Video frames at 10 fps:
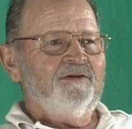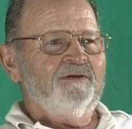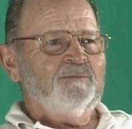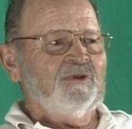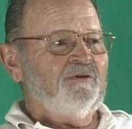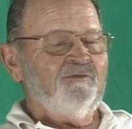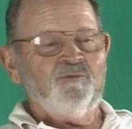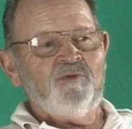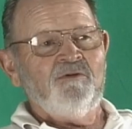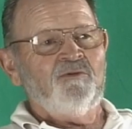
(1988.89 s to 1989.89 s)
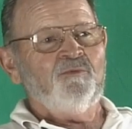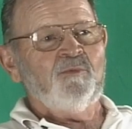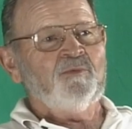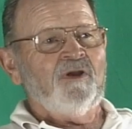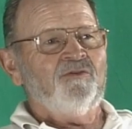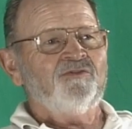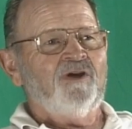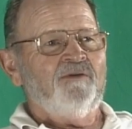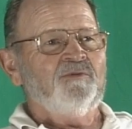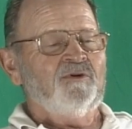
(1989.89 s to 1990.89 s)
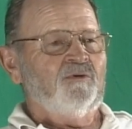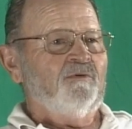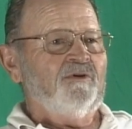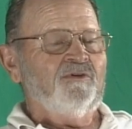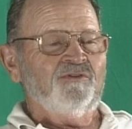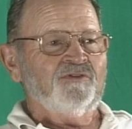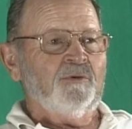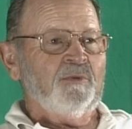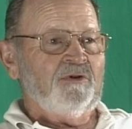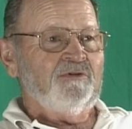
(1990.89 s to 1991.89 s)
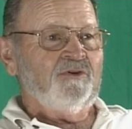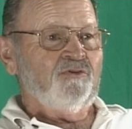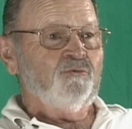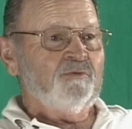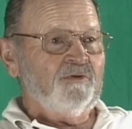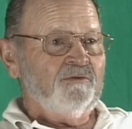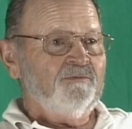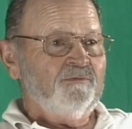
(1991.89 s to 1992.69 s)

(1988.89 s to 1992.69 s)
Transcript: I mean, even, even if you're by yourself, you're going to run into somebody that you wouldn't,